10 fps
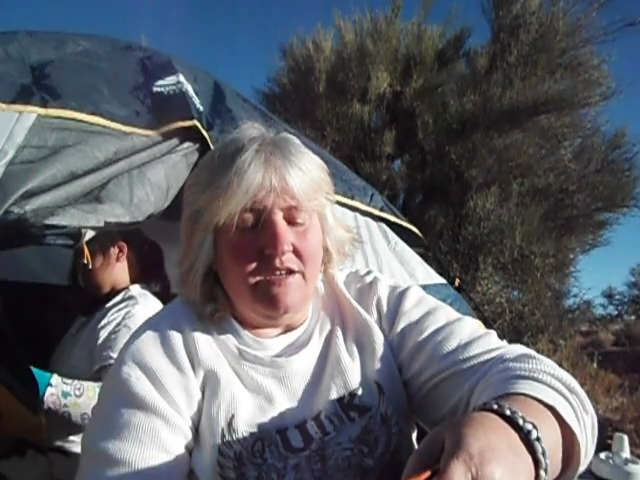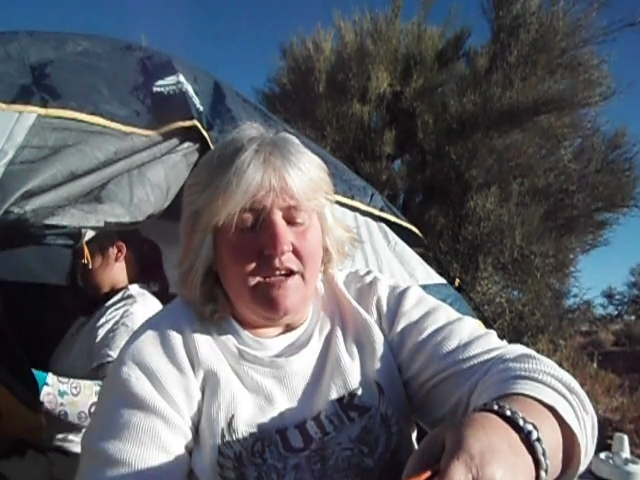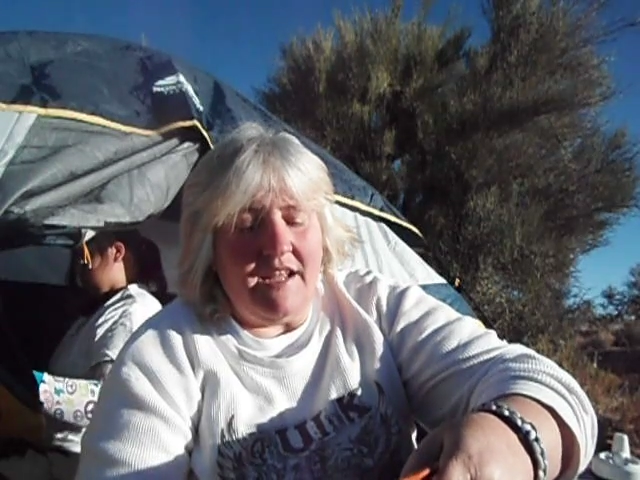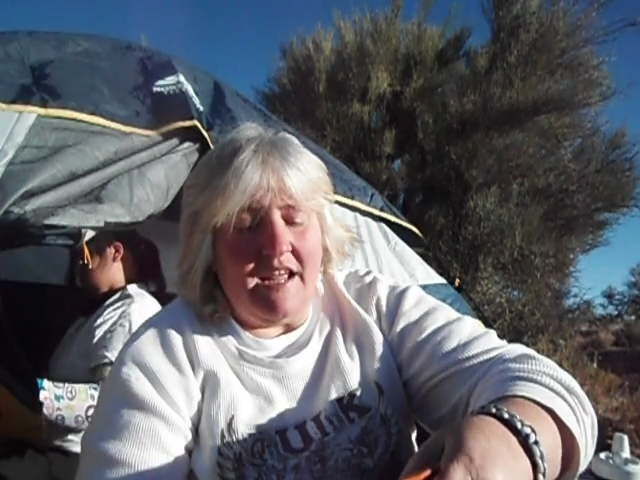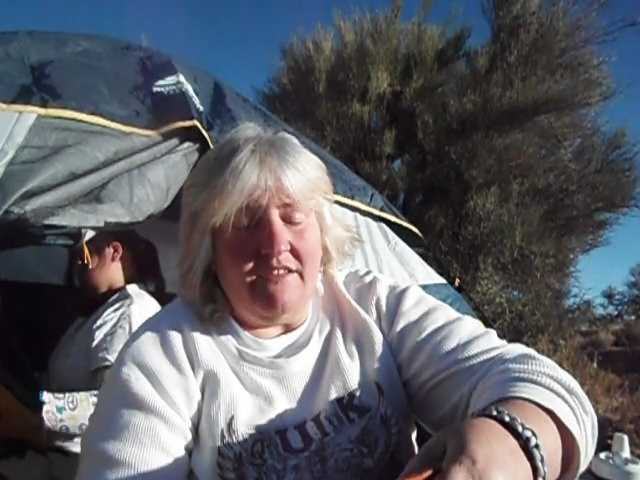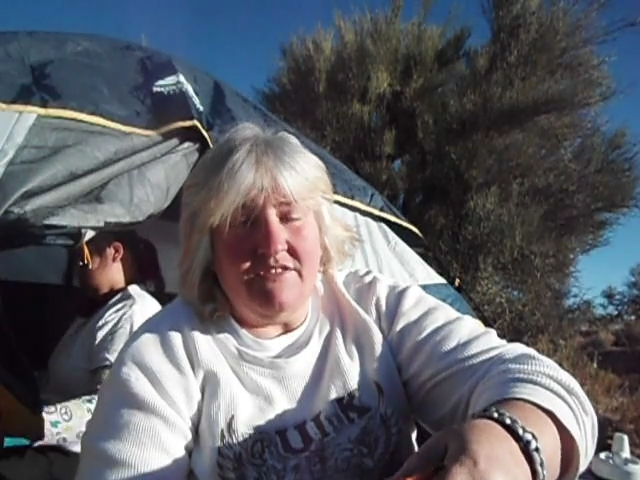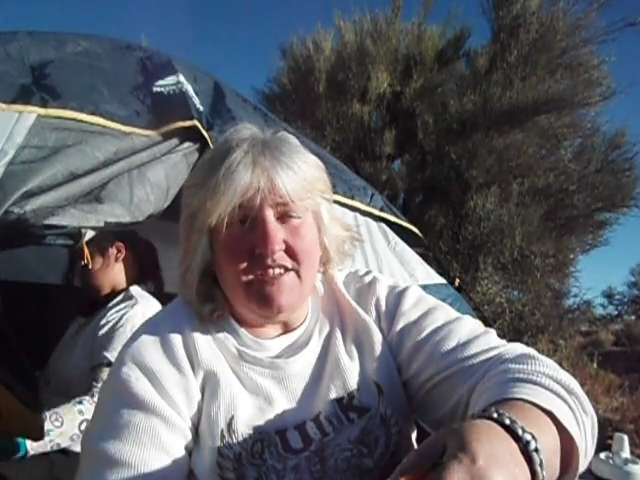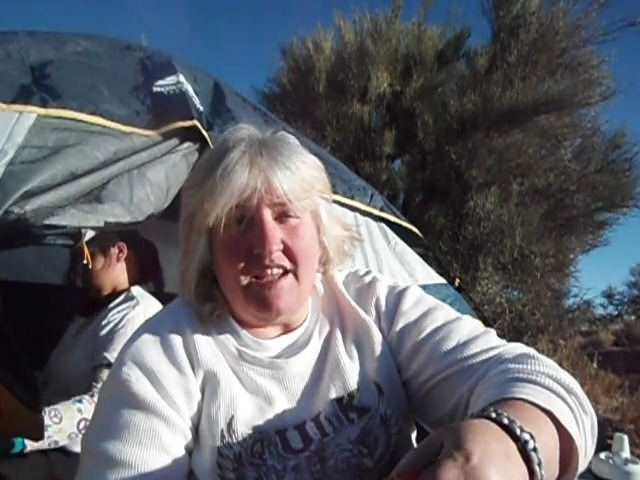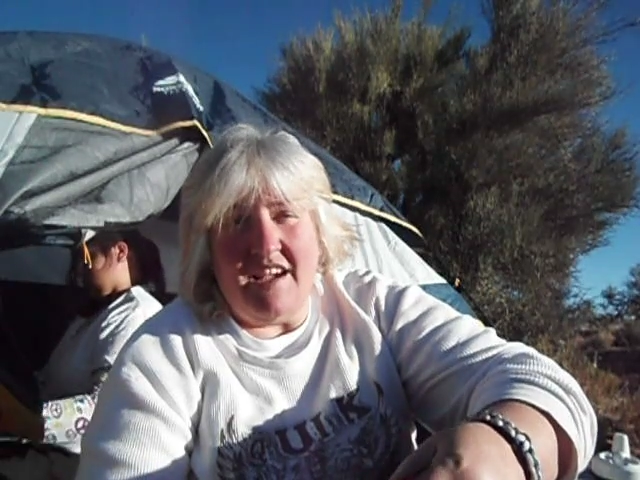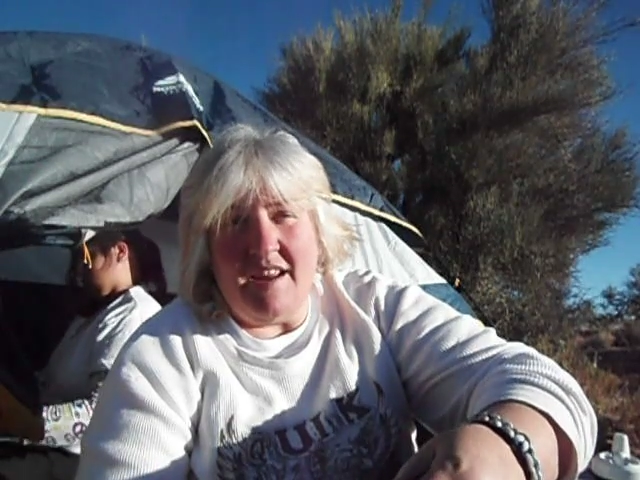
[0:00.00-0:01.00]
I can't even
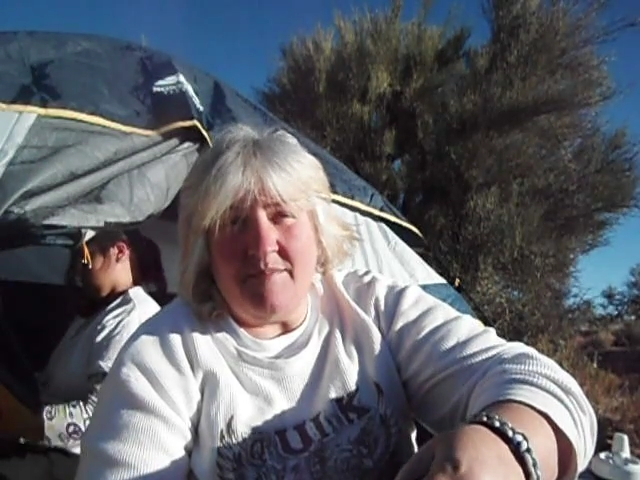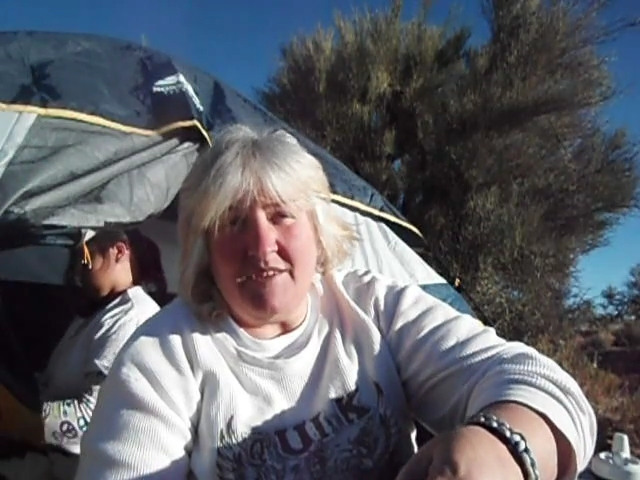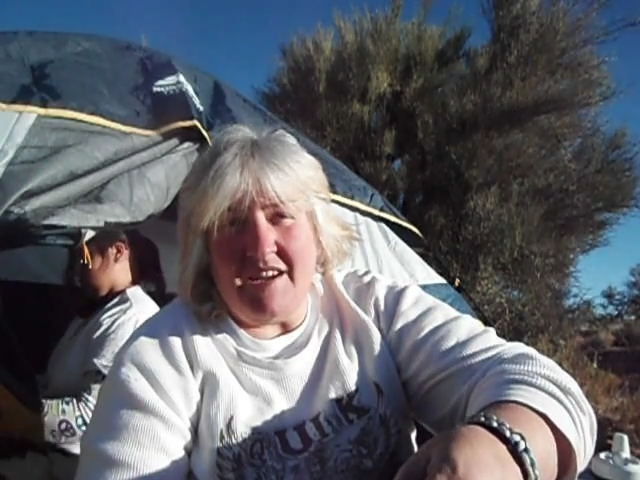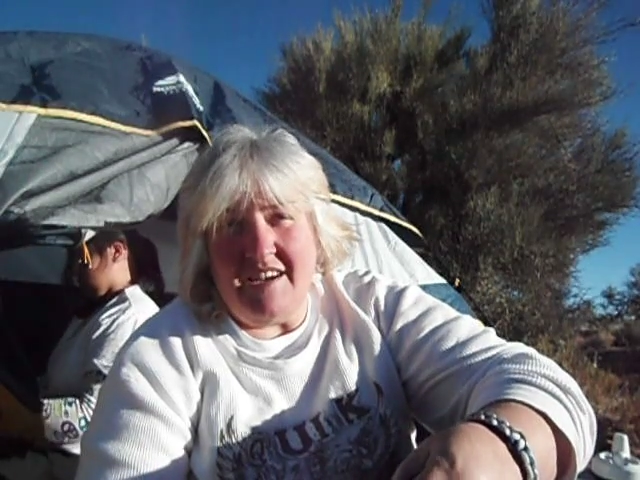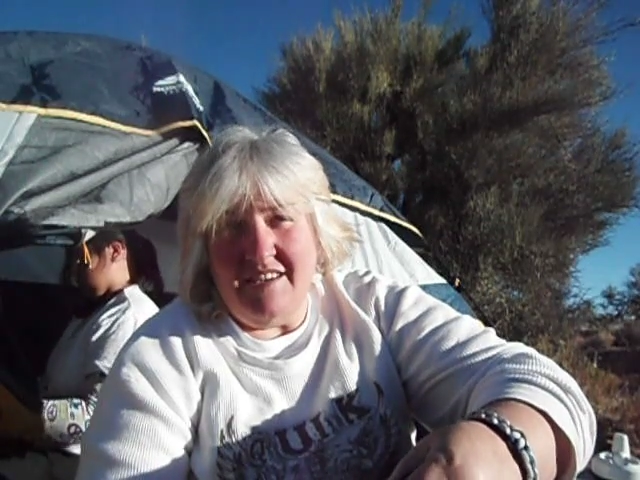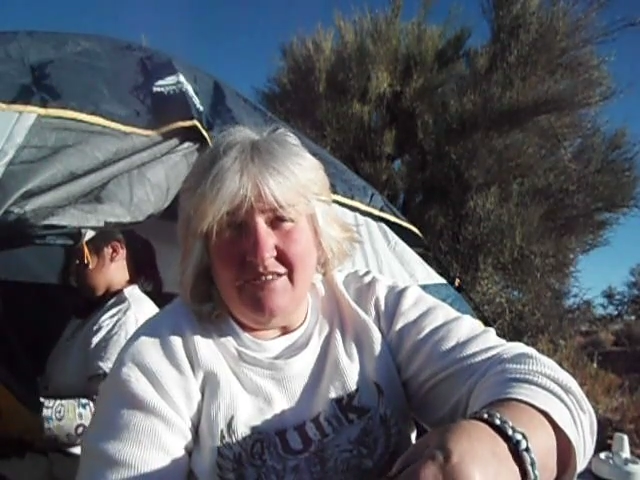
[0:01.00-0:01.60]
say it got up to 90